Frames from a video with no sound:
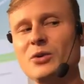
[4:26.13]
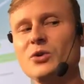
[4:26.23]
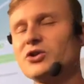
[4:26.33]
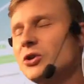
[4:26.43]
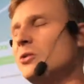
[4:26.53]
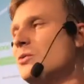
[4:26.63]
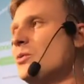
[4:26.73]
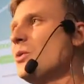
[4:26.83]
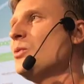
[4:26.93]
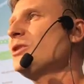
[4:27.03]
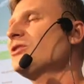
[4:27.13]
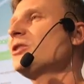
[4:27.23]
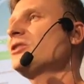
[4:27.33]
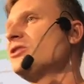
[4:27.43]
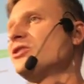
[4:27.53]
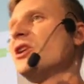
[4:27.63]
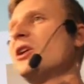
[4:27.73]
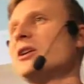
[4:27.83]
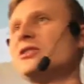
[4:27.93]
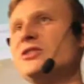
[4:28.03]
so we started to
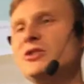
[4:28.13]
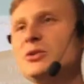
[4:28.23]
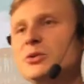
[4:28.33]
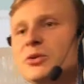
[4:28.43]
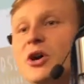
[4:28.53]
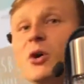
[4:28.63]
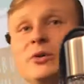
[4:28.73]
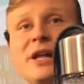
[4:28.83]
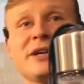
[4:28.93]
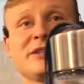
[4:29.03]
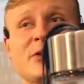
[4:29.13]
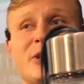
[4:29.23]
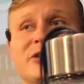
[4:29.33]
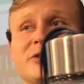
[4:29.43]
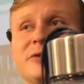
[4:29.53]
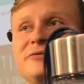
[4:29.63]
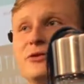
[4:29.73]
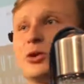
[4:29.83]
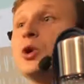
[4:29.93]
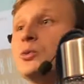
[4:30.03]
talk to the online director
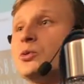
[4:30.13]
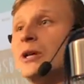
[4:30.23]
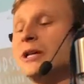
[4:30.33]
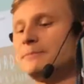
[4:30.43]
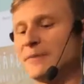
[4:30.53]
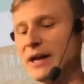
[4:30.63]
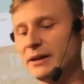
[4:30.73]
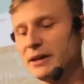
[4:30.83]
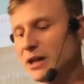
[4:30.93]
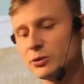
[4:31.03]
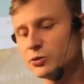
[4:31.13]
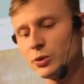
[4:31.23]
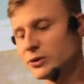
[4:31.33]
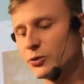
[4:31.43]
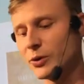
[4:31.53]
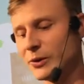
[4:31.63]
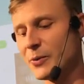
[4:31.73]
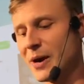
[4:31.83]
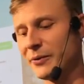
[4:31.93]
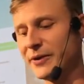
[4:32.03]
for Coop Sweden, and he was really thrilled
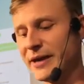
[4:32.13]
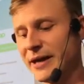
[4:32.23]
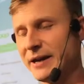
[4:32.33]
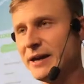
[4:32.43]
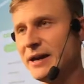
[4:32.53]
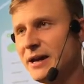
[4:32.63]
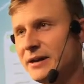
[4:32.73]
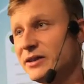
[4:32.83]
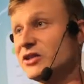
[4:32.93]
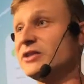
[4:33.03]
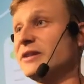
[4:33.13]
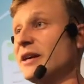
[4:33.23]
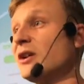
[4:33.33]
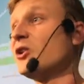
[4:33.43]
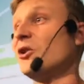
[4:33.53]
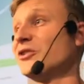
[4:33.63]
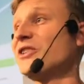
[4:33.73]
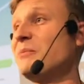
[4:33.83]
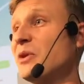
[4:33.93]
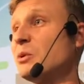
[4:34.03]
about this
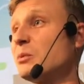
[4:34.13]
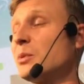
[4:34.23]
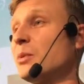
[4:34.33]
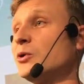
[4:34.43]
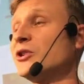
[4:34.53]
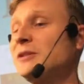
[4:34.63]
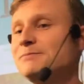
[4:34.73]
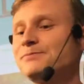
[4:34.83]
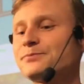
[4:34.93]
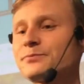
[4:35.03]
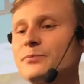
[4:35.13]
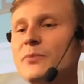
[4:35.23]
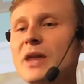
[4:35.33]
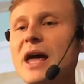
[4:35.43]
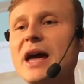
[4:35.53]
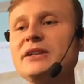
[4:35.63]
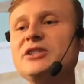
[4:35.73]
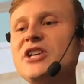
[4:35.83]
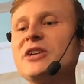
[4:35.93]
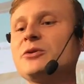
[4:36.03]
concept that we were proposing. And
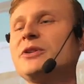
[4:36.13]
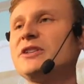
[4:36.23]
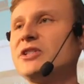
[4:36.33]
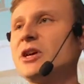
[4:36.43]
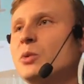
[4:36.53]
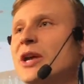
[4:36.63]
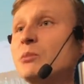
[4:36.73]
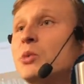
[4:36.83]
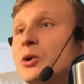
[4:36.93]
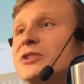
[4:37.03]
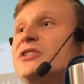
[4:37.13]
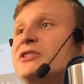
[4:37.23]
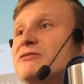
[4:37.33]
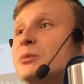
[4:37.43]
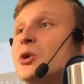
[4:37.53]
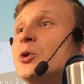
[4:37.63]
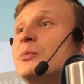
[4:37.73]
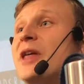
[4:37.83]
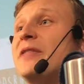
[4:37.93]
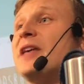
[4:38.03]
in January this year, we had a board decision from
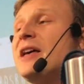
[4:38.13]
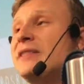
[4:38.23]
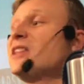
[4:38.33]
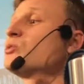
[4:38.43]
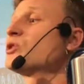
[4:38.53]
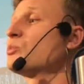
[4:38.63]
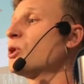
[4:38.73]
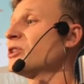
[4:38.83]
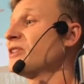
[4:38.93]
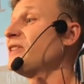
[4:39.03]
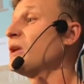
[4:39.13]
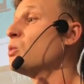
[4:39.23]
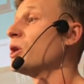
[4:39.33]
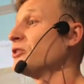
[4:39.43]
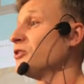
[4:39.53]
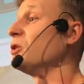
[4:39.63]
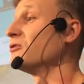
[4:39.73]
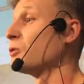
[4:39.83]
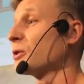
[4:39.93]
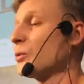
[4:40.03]
Coop that this was a project that they wanted to go
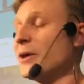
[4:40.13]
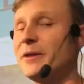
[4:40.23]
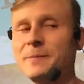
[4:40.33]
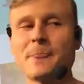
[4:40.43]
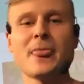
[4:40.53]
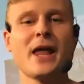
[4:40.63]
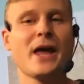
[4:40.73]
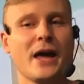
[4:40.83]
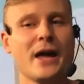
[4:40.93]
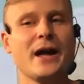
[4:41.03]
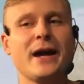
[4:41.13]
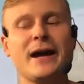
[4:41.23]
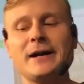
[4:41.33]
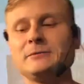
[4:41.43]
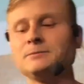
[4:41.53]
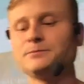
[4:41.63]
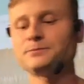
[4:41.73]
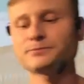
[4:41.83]
forth with. Yeah,